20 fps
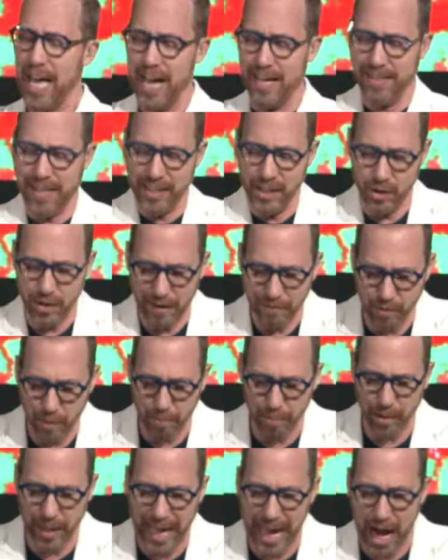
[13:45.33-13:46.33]
and then you'd have the
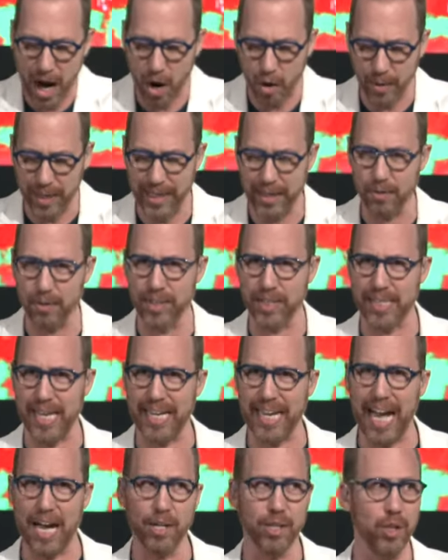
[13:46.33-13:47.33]
plow and it was
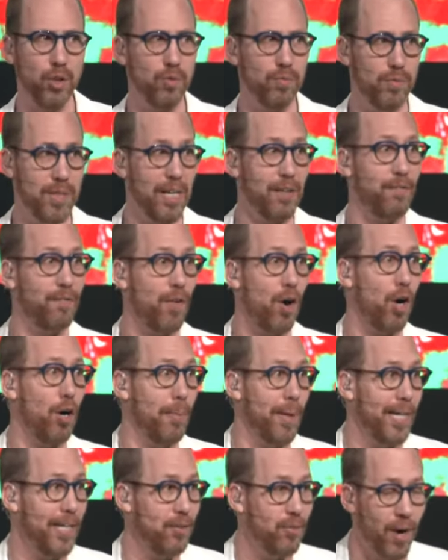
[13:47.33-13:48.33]
like how you did
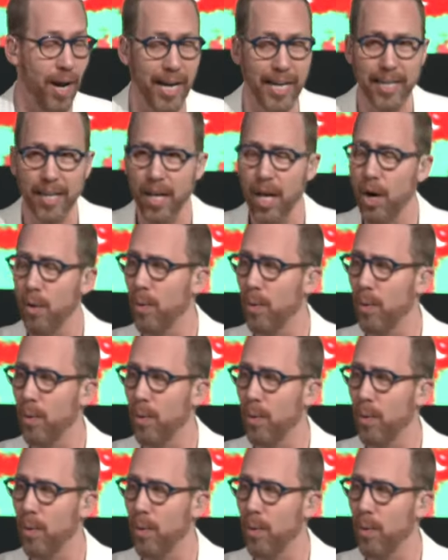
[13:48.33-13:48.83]
farming, right?